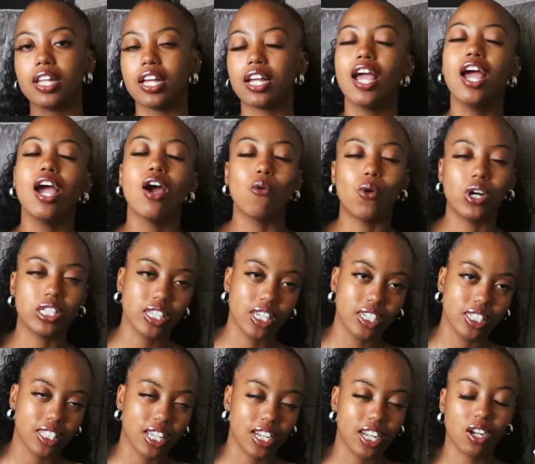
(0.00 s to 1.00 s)
Like, once you
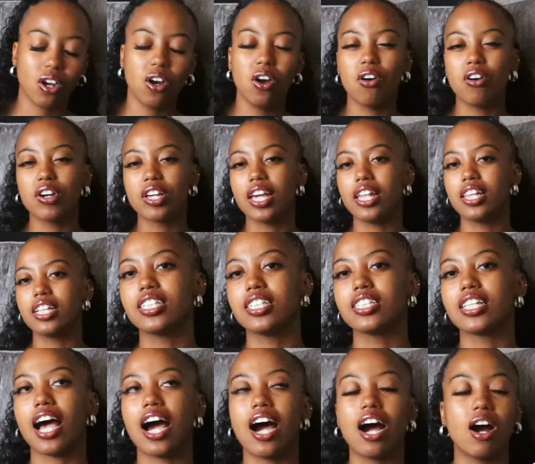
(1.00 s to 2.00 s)
understand, like, oh, okay,
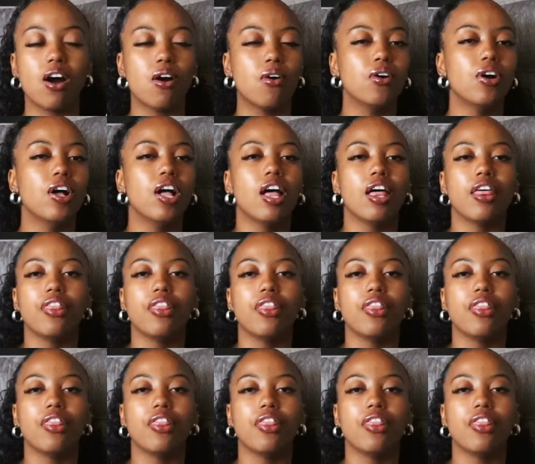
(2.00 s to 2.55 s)
is how